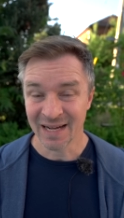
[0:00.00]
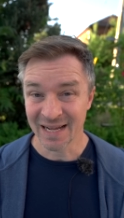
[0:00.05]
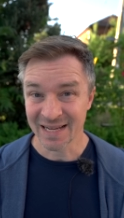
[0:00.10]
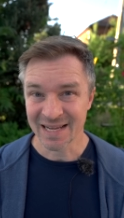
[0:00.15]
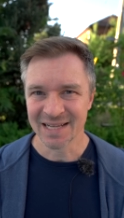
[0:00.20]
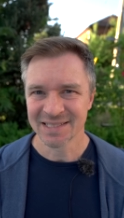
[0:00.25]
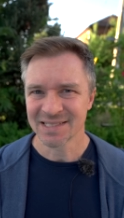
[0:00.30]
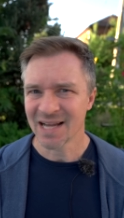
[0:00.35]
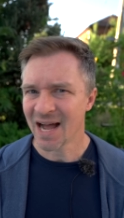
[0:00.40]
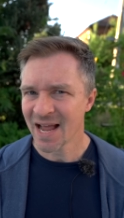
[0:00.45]
Hi
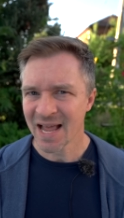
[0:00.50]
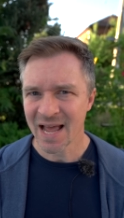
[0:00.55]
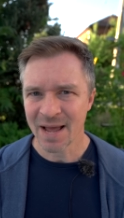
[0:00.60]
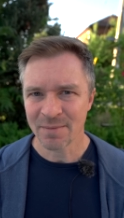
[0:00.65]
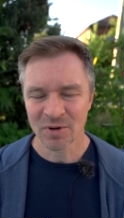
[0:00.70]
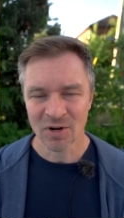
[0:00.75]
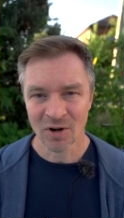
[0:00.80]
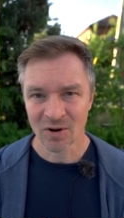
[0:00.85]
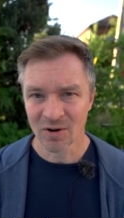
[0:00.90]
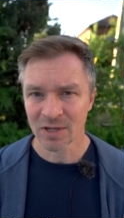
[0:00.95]
guys, I
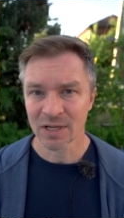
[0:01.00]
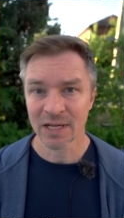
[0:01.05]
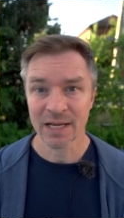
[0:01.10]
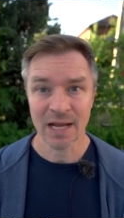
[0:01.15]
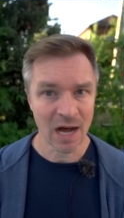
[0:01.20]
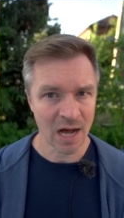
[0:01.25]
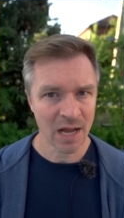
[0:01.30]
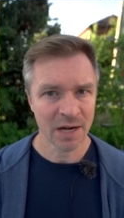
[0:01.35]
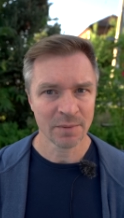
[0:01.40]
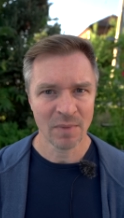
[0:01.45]
am
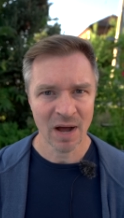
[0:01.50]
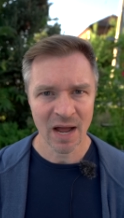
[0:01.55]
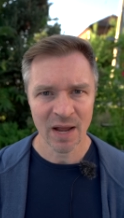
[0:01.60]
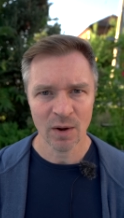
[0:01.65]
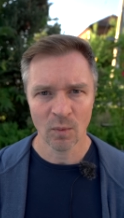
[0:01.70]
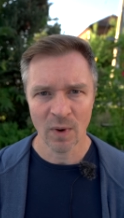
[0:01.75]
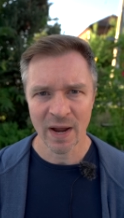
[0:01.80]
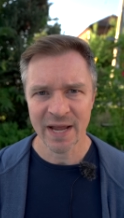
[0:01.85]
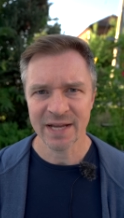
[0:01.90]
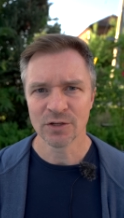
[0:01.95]
currently on
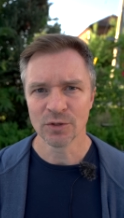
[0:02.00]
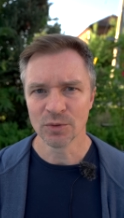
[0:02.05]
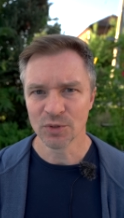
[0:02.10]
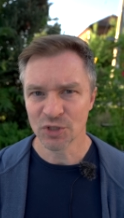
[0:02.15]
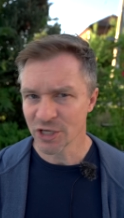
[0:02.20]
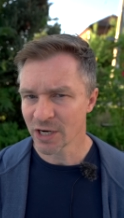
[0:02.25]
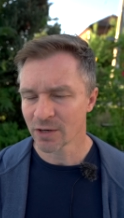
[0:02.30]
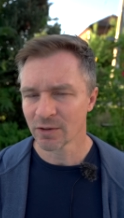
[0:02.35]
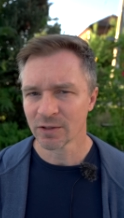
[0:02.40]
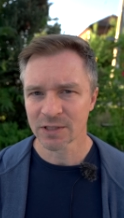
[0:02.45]
my way to
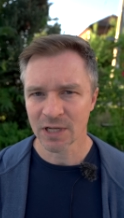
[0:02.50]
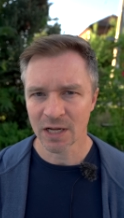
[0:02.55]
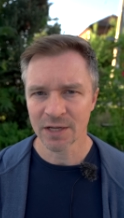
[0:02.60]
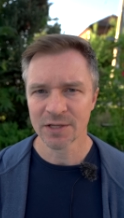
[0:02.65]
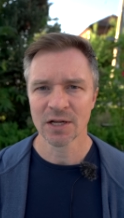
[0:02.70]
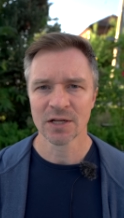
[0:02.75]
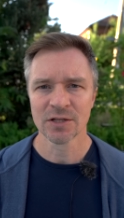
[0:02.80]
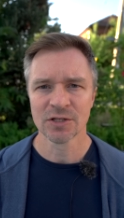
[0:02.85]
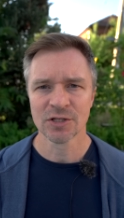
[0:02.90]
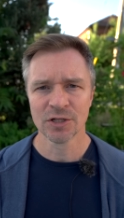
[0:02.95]
Gerald
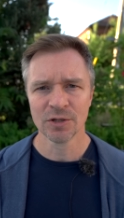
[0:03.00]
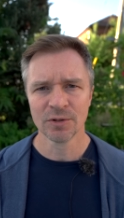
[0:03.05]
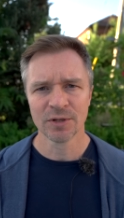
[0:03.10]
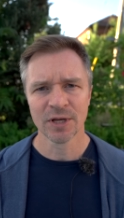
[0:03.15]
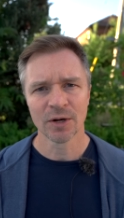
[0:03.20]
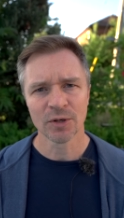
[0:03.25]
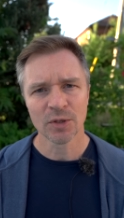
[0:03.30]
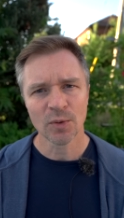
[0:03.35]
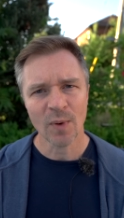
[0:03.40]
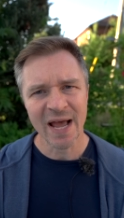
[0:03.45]
Undone's
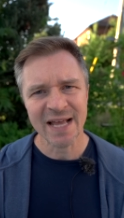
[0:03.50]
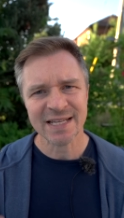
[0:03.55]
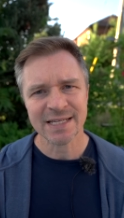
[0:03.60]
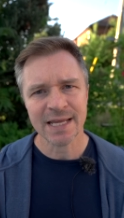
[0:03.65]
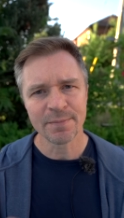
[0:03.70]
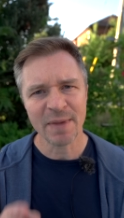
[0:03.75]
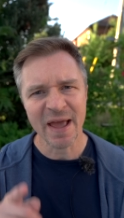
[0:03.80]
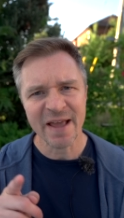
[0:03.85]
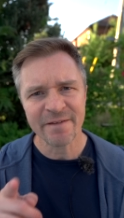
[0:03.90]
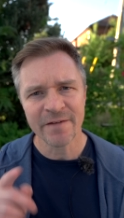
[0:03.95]
studio to
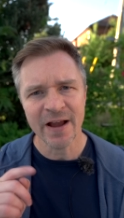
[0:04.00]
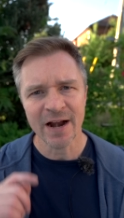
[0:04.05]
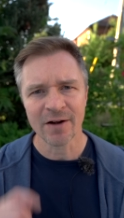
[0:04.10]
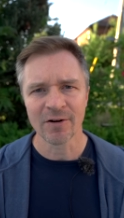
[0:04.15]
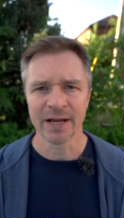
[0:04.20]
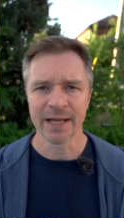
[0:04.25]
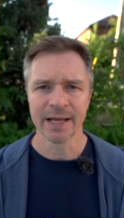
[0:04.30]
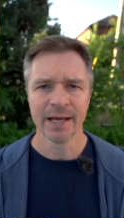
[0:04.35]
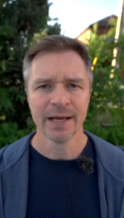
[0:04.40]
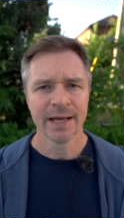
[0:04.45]
ask him a
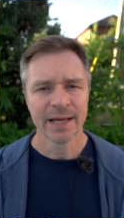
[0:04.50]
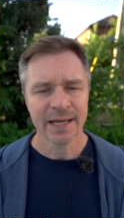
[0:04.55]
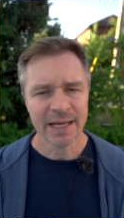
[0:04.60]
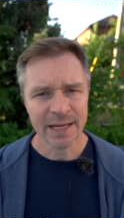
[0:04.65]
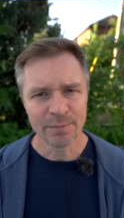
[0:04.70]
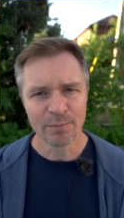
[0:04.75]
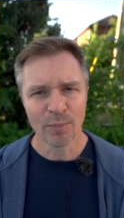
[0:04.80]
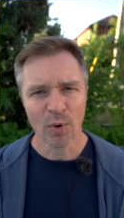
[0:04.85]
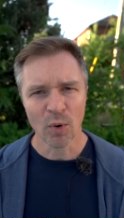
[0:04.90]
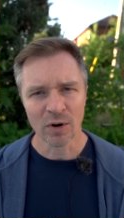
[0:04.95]
very
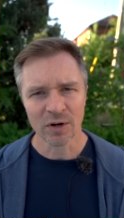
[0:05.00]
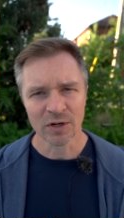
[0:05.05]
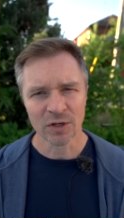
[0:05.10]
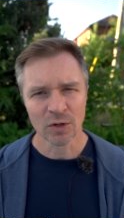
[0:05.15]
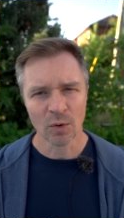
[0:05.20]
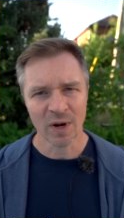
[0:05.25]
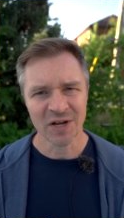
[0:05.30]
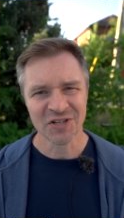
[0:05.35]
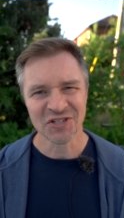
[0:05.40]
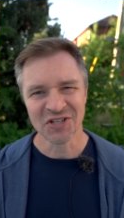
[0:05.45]

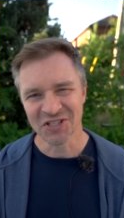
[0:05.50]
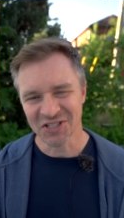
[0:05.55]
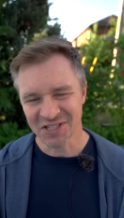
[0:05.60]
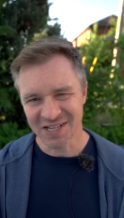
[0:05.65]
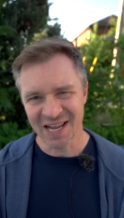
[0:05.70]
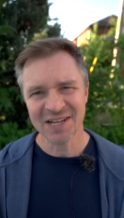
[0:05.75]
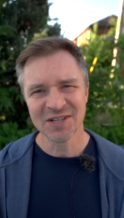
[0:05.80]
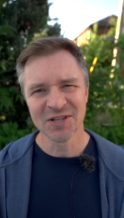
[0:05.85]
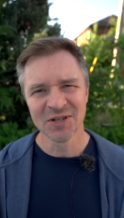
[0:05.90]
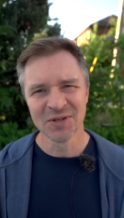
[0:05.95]
important question.
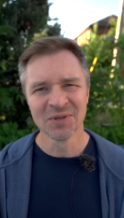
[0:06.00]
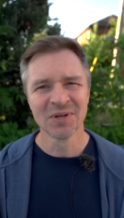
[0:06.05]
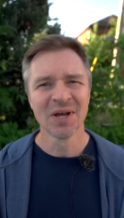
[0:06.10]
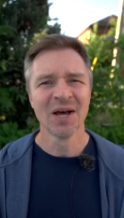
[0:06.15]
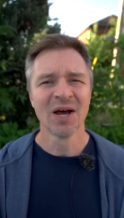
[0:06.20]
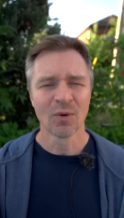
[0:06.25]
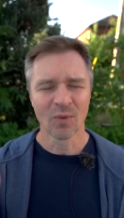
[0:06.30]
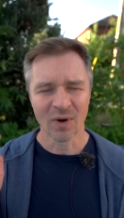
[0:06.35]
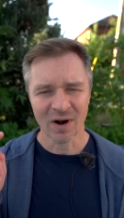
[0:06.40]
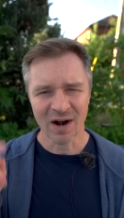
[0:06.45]
Stay tuned
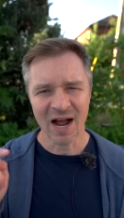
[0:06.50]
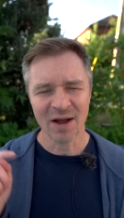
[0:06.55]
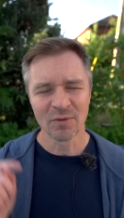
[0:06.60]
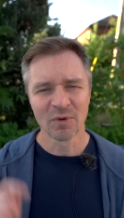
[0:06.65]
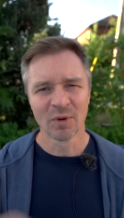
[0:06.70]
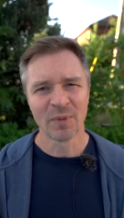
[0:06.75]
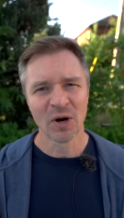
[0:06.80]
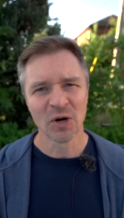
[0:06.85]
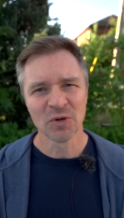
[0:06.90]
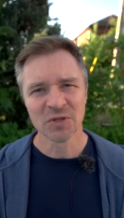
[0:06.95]
where I
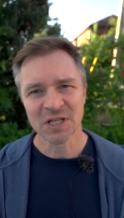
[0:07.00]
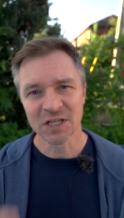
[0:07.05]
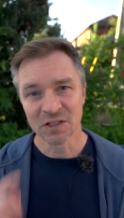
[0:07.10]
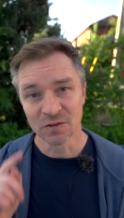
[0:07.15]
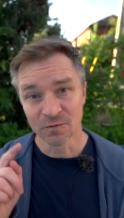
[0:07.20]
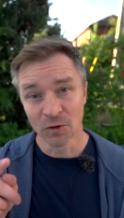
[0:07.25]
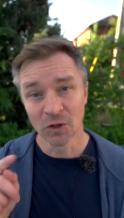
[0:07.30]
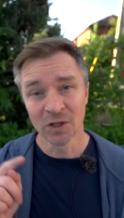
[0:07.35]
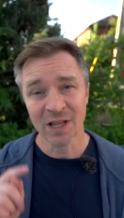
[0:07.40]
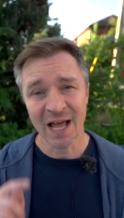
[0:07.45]
will post
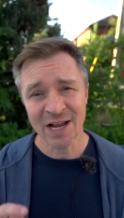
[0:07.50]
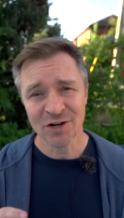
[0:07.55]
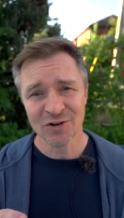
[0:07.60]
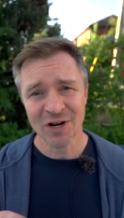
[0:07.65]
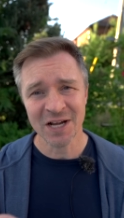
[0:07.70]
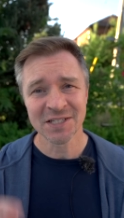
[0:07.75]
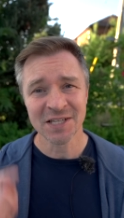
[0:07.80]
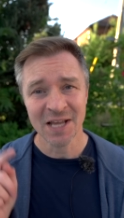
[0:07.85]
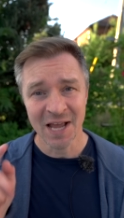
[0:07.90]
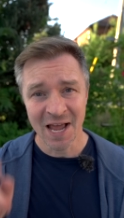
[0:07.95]
his full
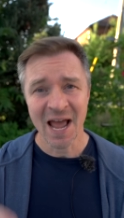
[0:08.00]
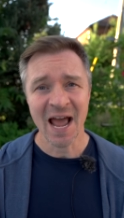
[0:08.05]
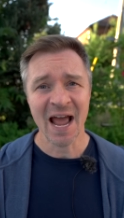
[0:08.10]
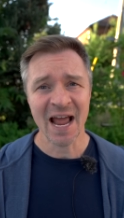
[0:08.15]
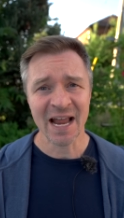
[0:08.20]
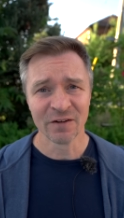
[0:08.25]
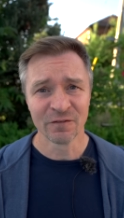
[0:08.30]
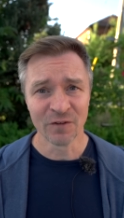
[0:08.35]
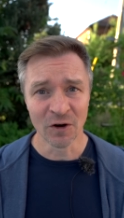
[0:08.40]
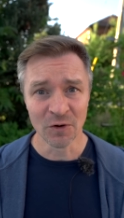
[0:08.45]
address
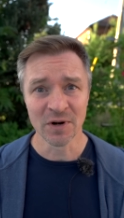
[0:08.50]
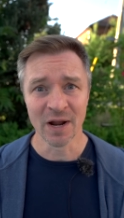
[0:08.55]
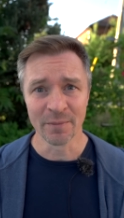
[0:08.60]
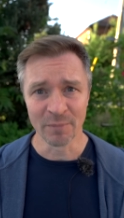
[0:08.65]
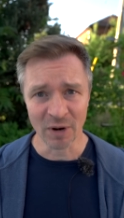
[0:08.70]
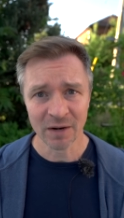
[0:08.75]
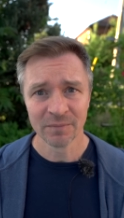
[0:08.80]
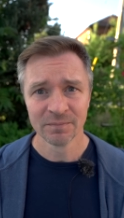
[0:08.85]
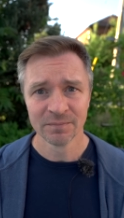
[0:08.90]
and phone number.